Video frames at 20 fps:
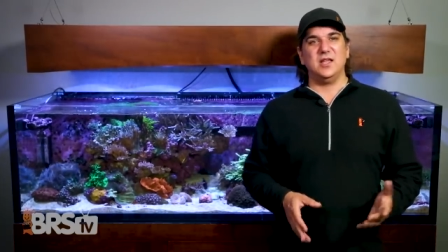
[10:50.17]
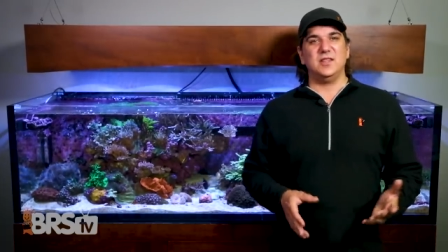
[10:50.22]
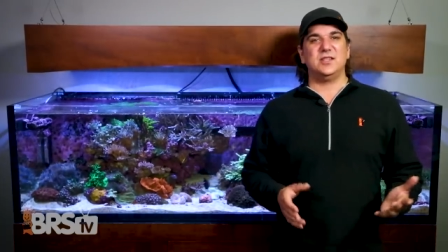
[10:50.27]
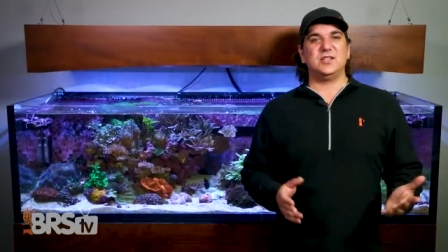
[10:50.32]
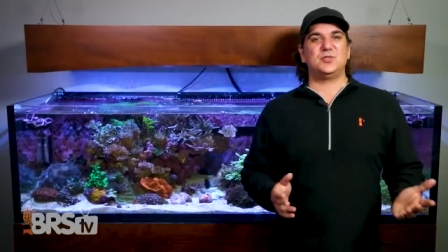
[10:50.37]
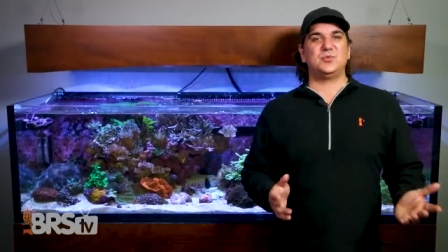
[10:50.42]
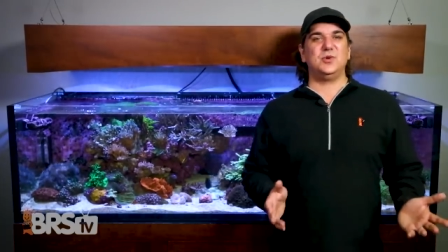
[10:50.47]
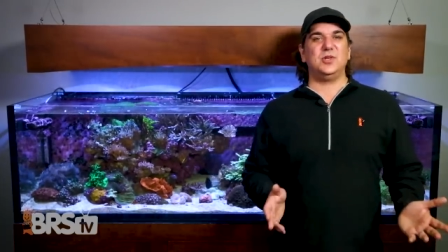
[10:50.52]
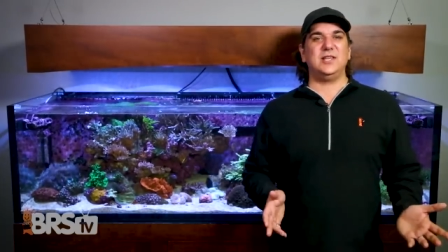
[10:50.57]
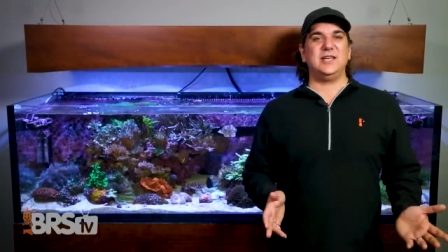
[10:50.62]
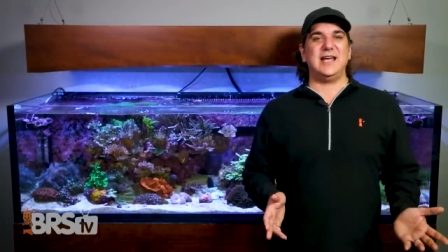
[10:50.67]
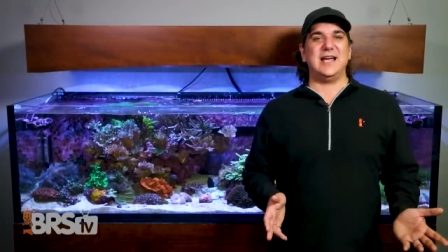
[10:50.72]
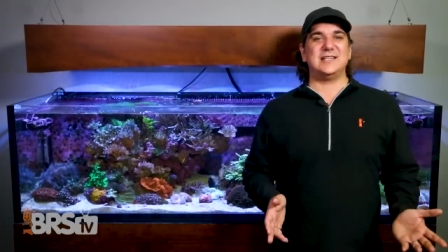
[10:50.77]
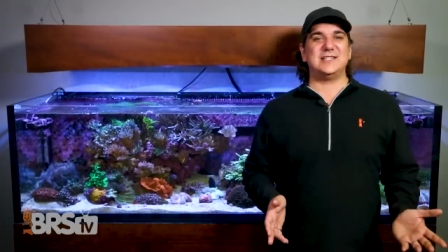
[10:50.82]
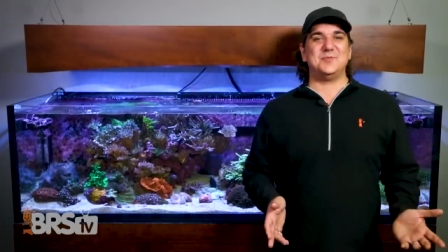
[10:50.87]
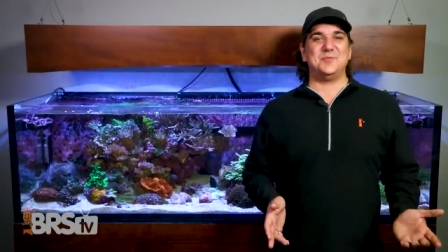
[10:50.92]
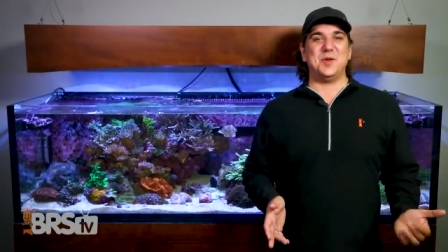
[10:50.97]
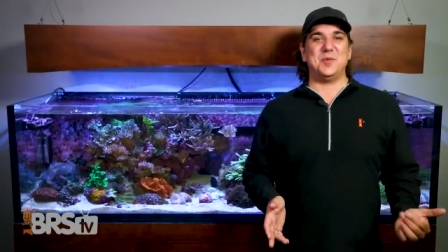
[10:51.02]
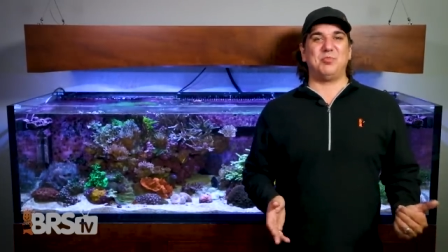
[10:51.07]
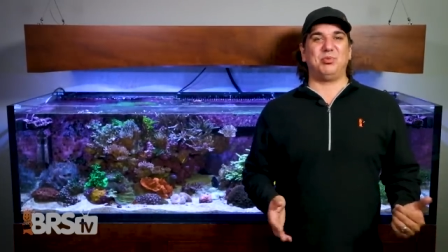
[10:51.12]
This really
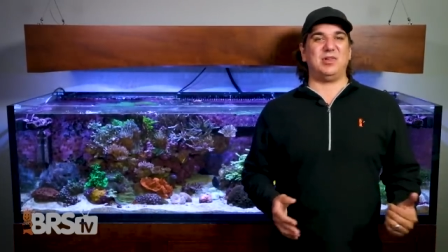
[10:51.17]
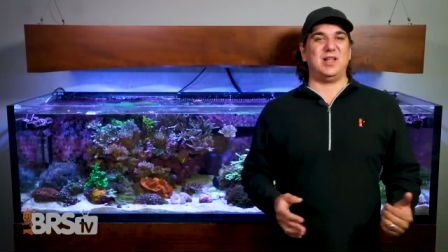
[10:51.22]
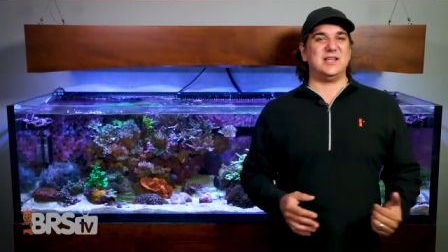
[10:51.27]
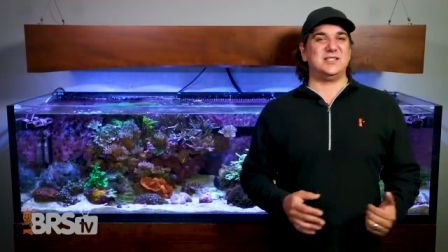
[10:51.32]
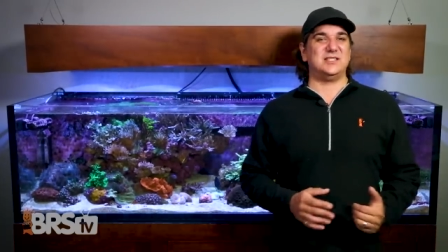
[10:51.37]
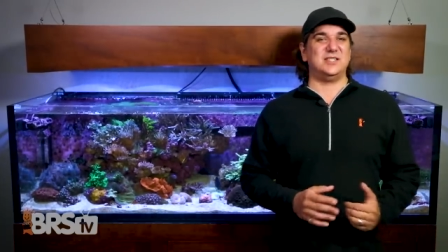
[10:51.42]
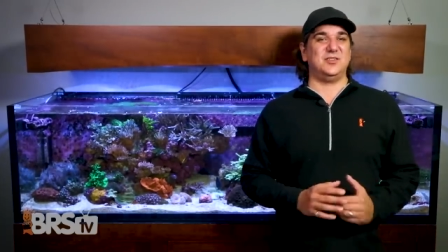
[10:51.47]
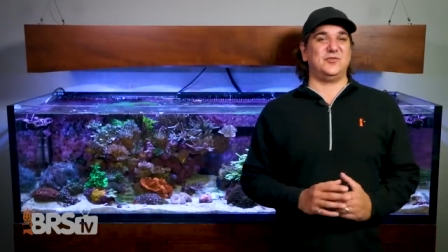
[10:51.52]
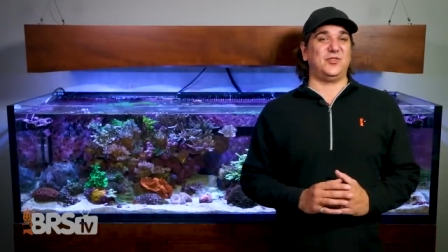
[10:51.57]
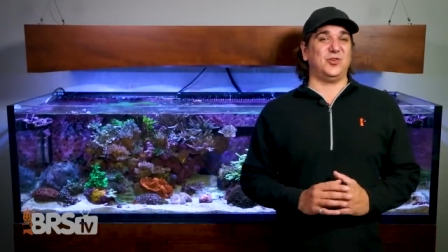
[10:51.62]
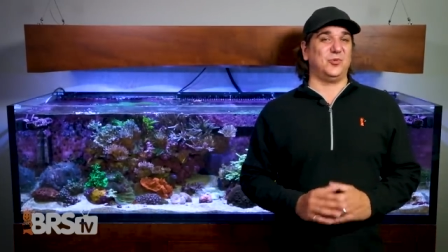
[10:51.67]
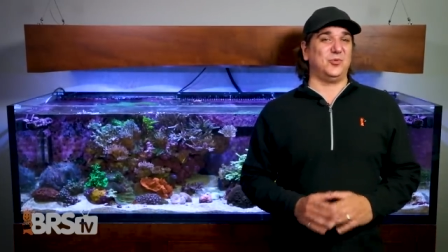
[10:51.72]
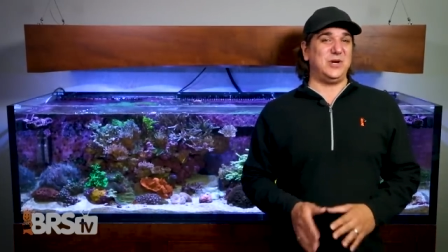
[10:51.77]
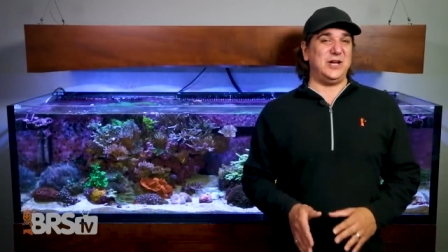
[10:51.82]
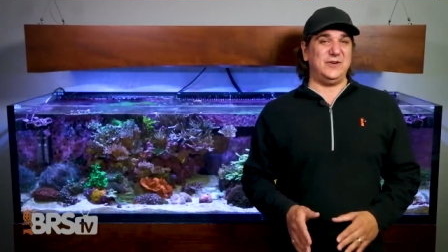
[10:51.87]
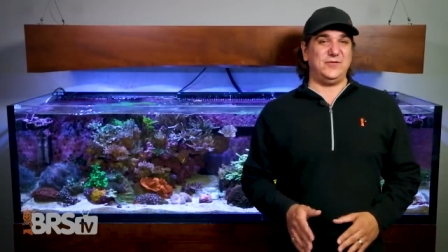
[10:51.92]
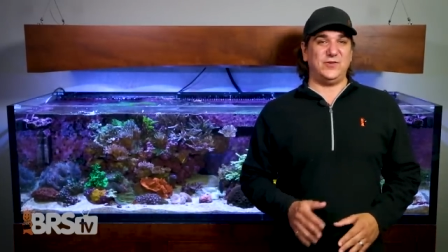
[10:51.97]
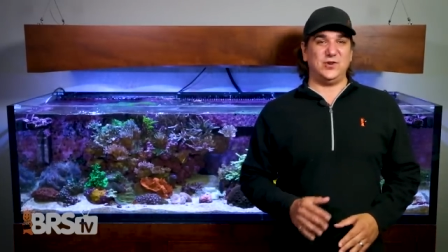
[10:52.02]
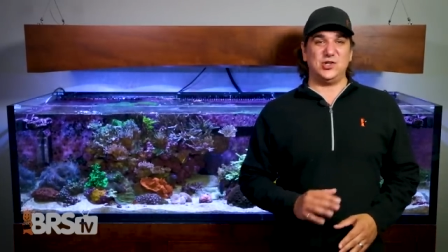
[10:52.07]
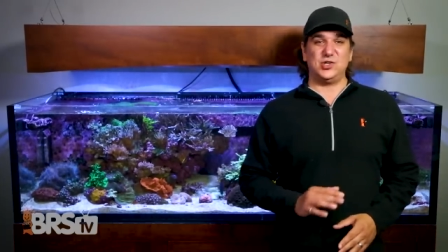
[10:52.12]
hasn't been pleasant for
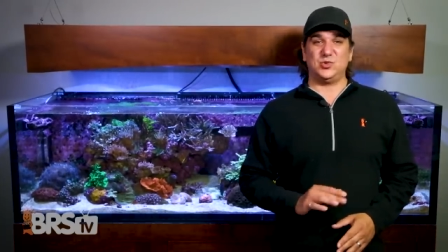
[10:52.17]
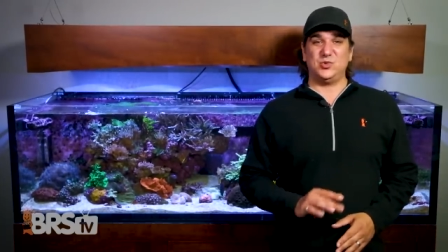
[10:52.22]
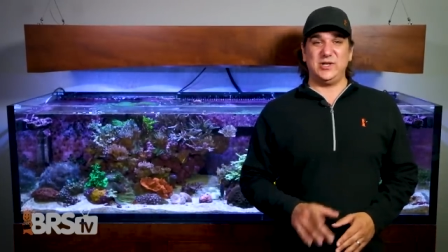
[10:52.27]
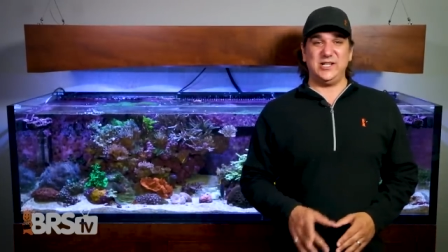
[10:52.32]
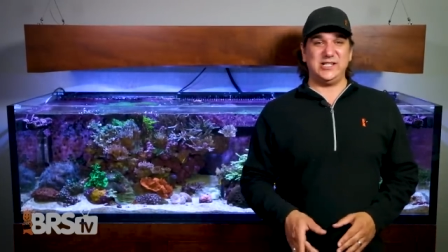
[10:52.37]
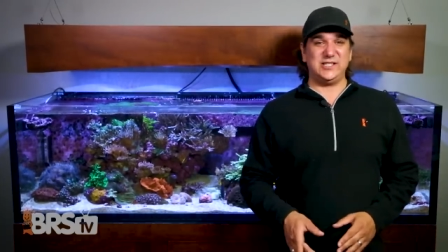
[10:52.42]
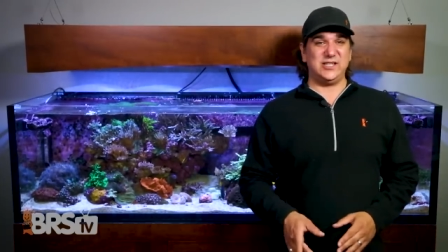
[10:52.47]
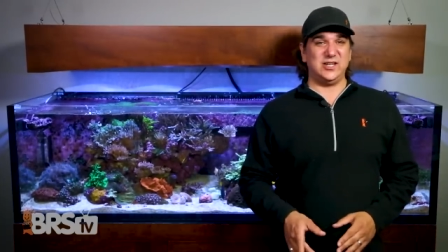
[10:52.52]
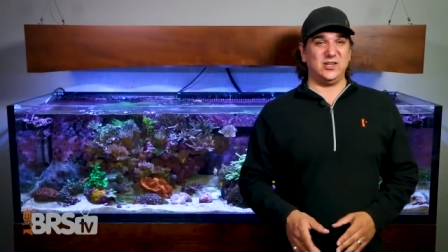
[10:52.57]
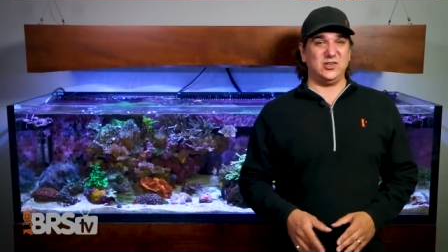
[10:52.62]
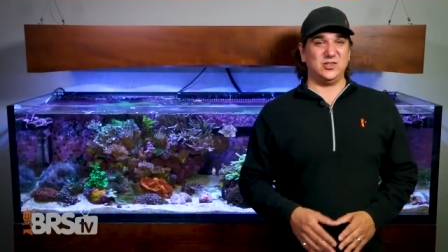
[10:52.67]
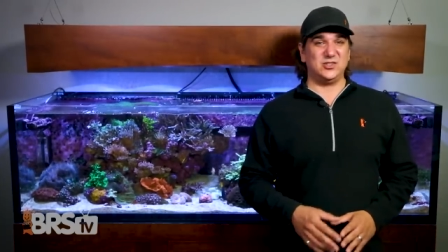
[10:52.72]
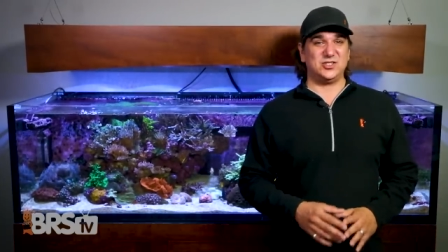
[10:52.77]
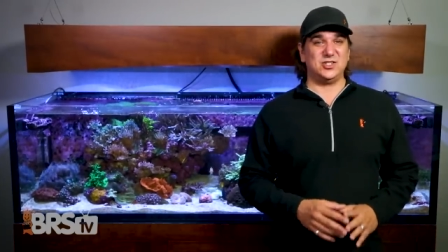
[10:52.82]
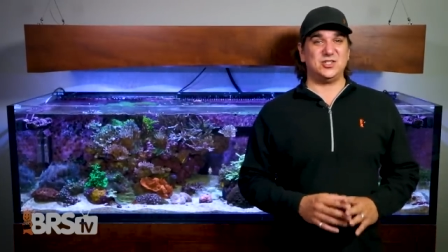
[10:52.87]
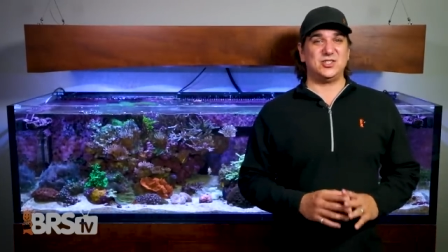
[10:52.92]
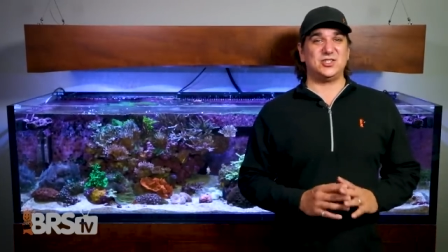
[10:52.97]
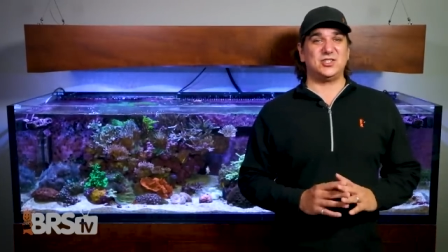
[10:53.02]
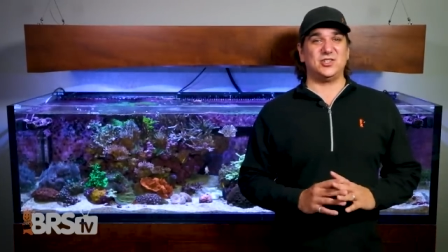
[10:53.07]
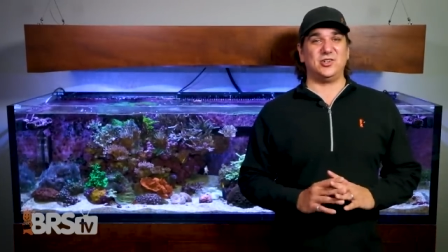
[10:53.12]
reefers, retails,
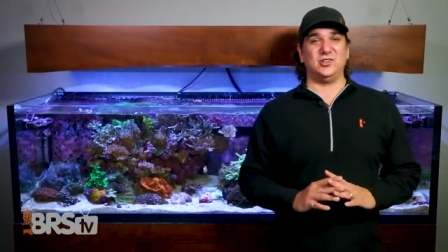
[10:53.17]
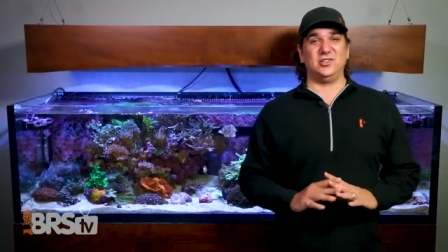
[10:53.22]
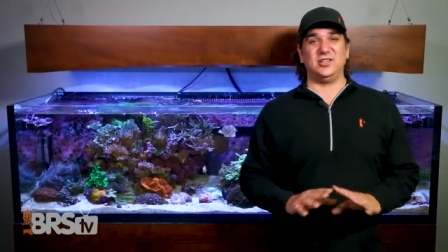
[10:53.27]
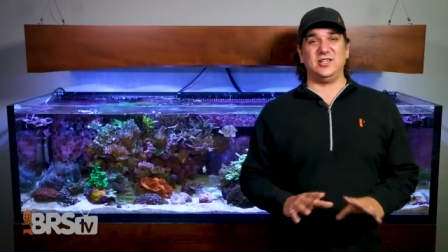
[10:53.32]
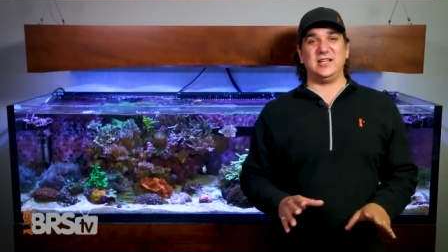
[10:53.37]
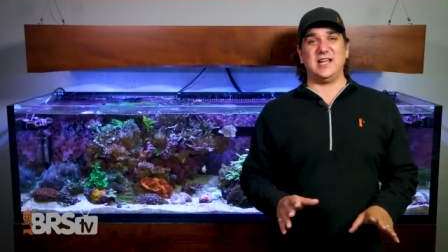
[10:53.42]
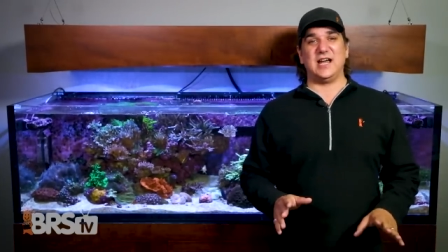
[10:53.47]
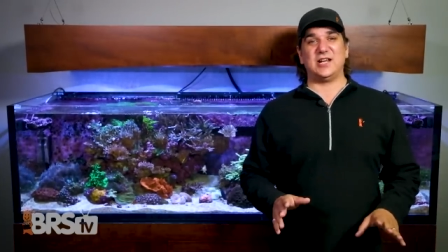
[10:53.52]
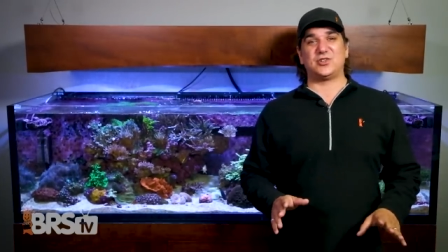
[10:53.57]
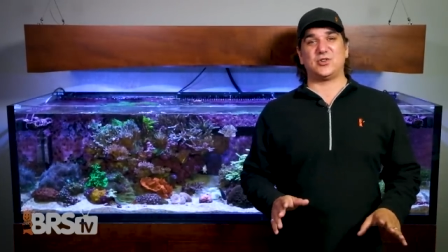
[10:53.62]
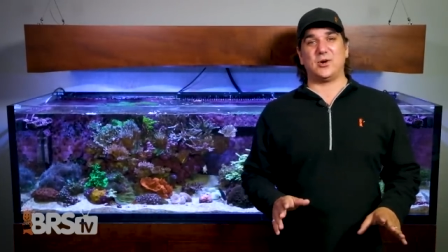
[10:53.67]
and certainly not